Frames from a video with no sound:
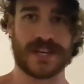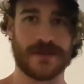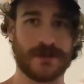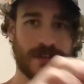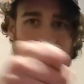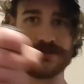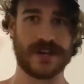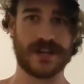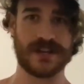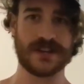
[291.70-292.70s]
And we're gonna
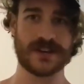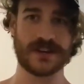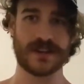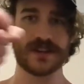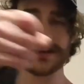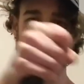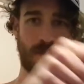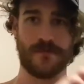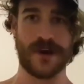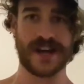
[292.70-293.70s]
train
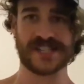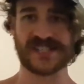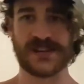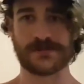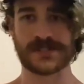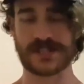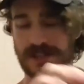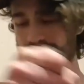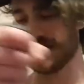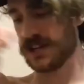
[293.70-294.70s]
our biceps